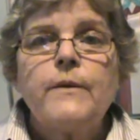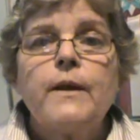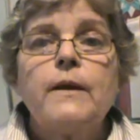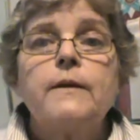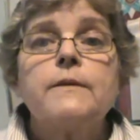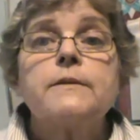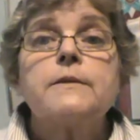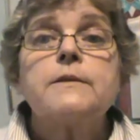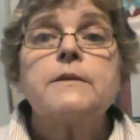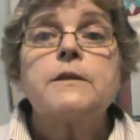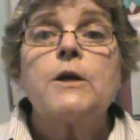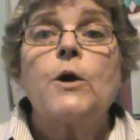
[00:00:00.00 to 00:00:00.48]

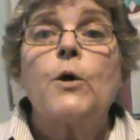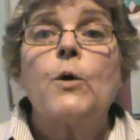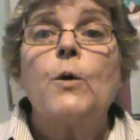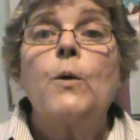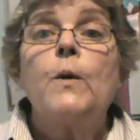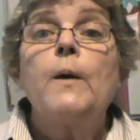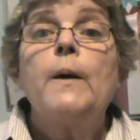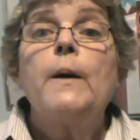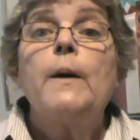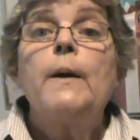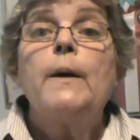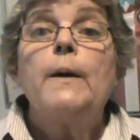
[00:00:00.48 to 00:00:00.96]

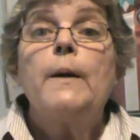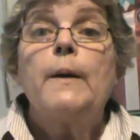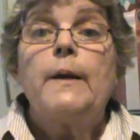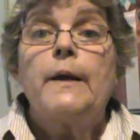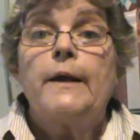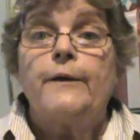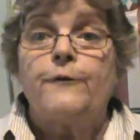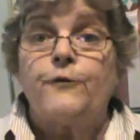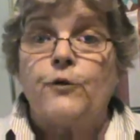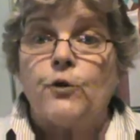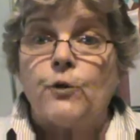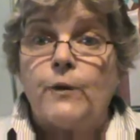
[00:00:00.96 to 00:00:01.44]
So
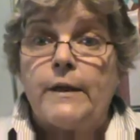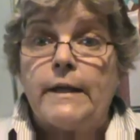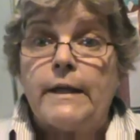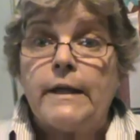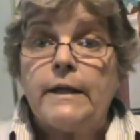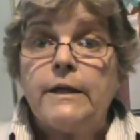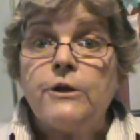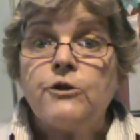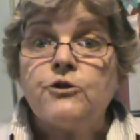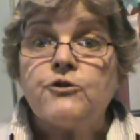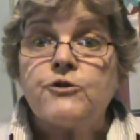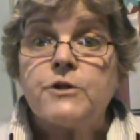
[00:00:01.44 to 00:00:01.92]
if you're
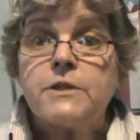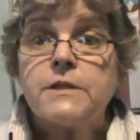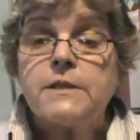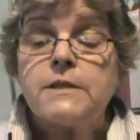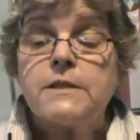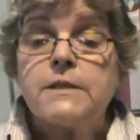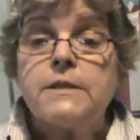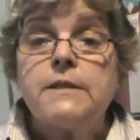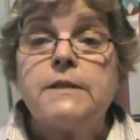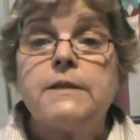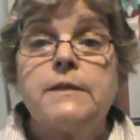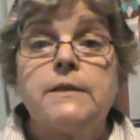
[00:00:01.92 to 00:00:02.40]

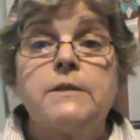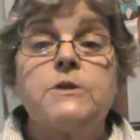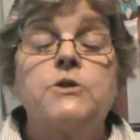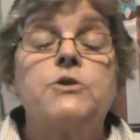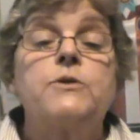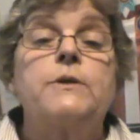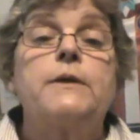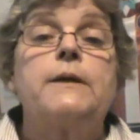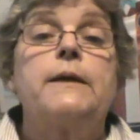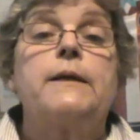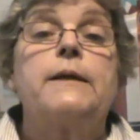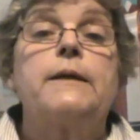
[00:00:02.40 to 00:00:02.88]
interested in
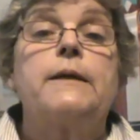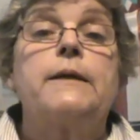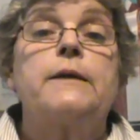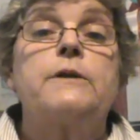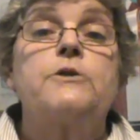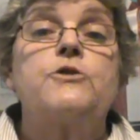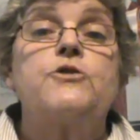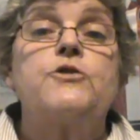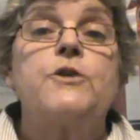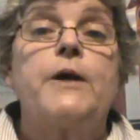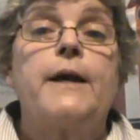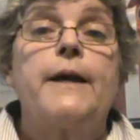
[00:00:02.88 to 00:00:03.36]
doing
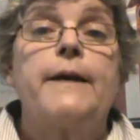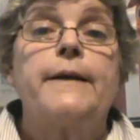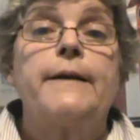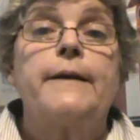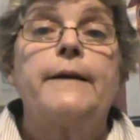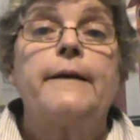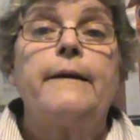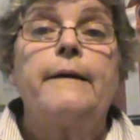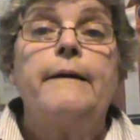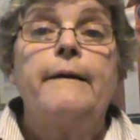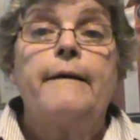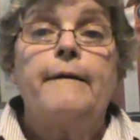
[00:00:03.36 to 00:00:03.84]
clicker
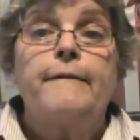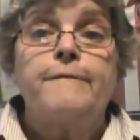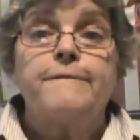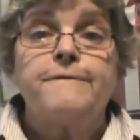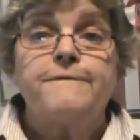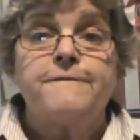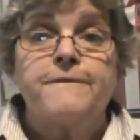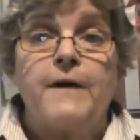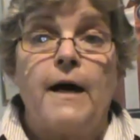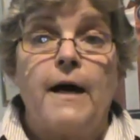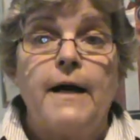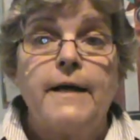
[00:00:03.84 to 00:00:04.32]
training,
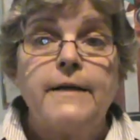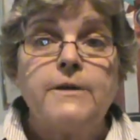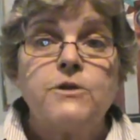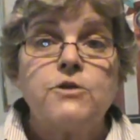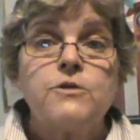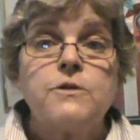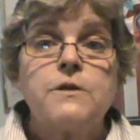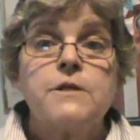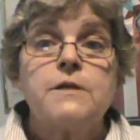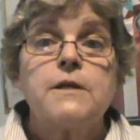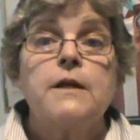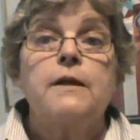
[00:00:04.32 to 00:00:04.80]
find
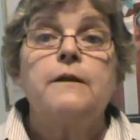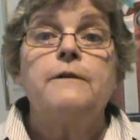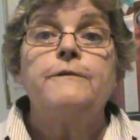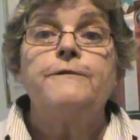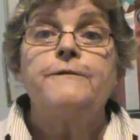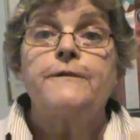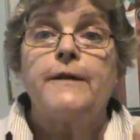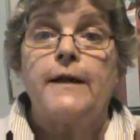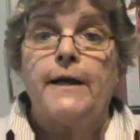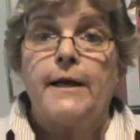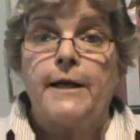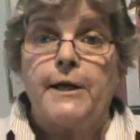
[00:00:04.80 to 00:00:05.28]

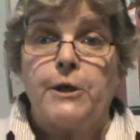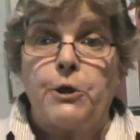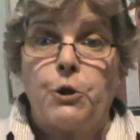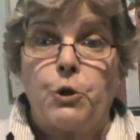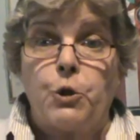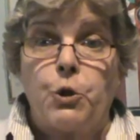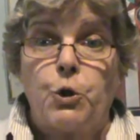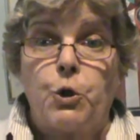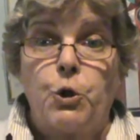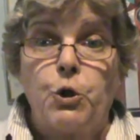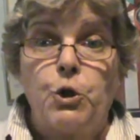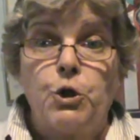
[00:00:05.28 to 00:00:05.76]
yourself a
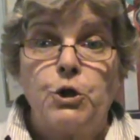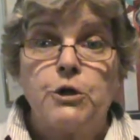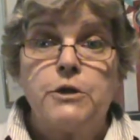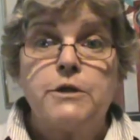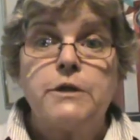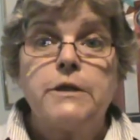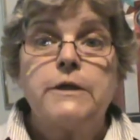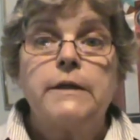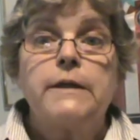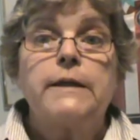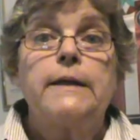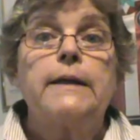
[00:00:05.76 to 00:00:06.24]

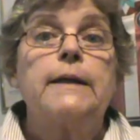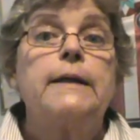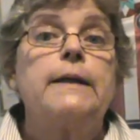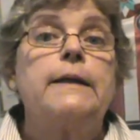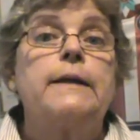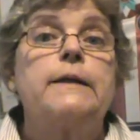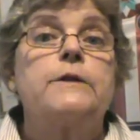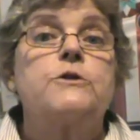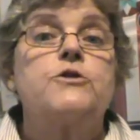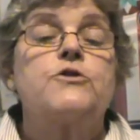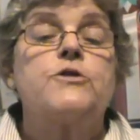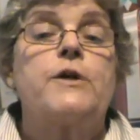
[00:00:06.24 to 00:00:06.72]
good
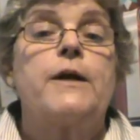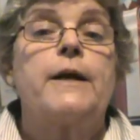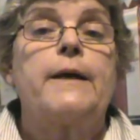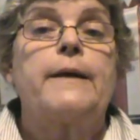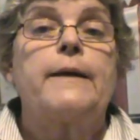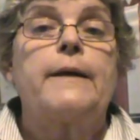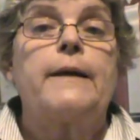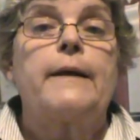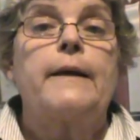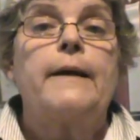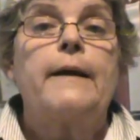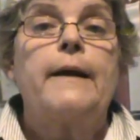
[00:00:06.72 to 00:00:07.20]
clicker
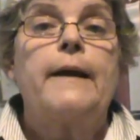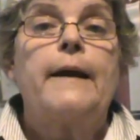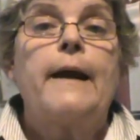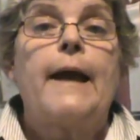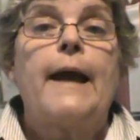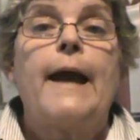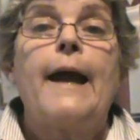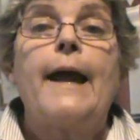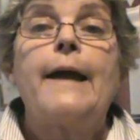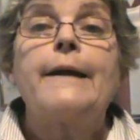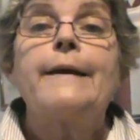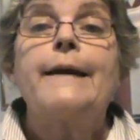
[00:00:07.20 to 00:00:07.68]
training
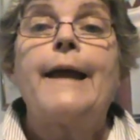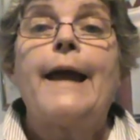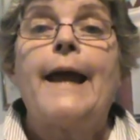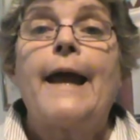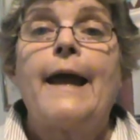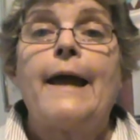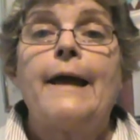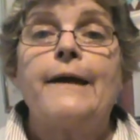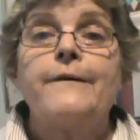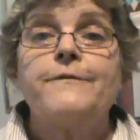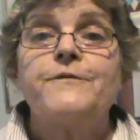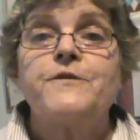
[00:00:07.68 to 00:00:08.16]
and
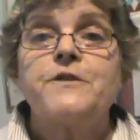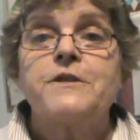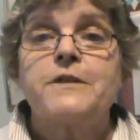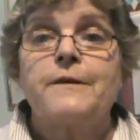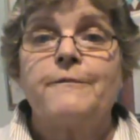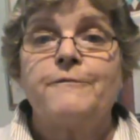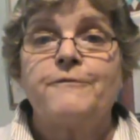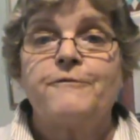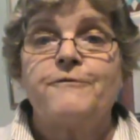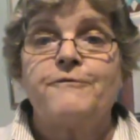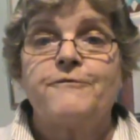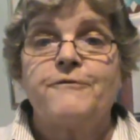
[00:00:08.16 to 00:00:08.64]
have
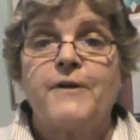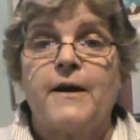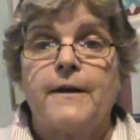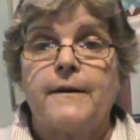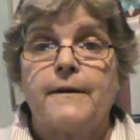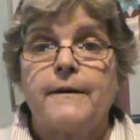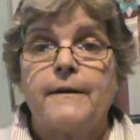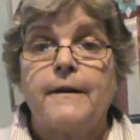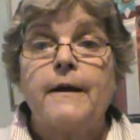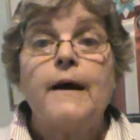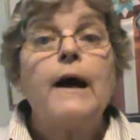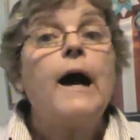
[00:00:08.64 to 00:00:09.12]
some
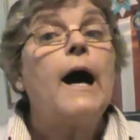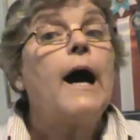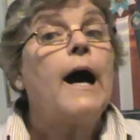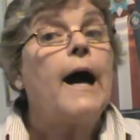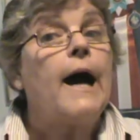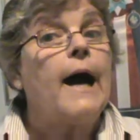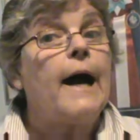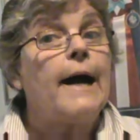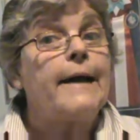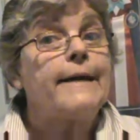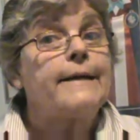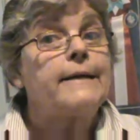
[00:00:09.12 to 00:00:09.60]
fun.
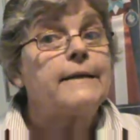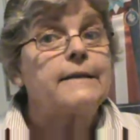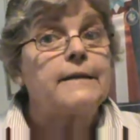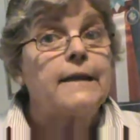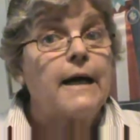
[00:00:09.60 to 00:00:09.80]
I can